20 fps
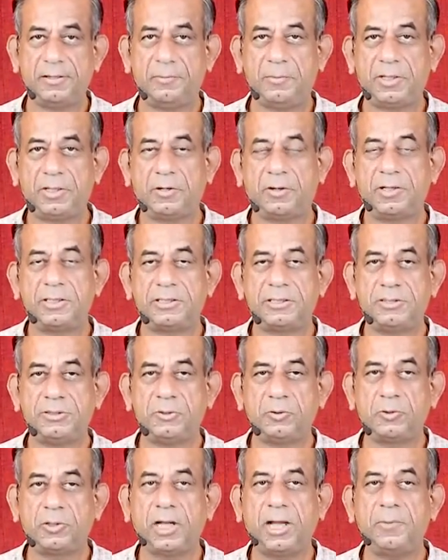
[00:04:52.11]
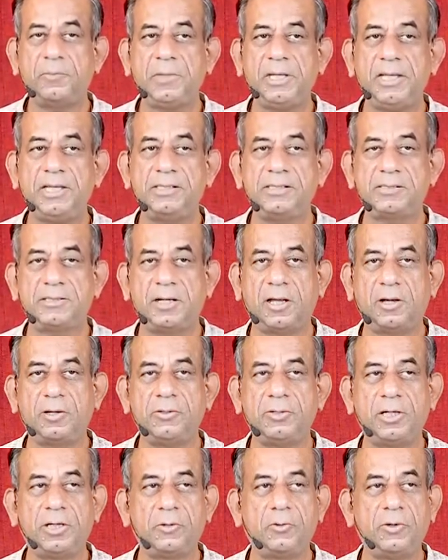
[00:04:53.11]
Because yoga means now
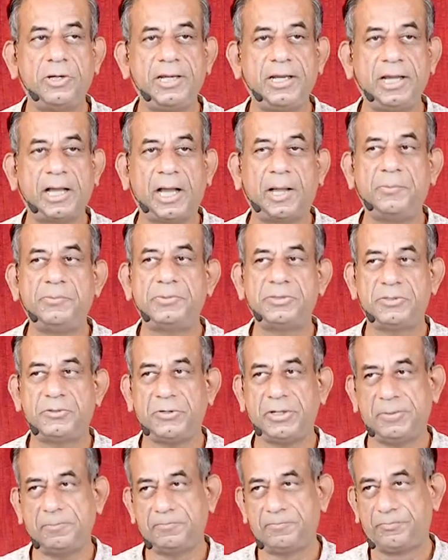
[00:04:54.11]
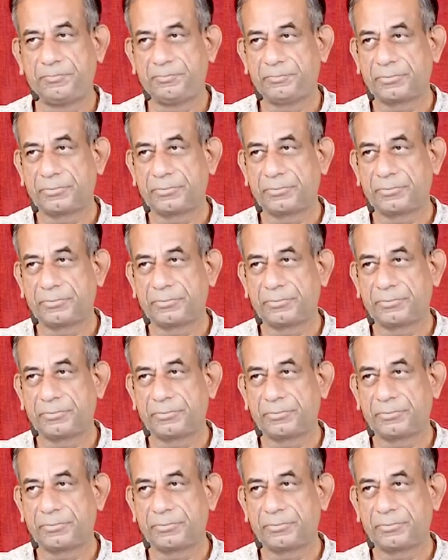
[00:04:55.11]
you are going upstream.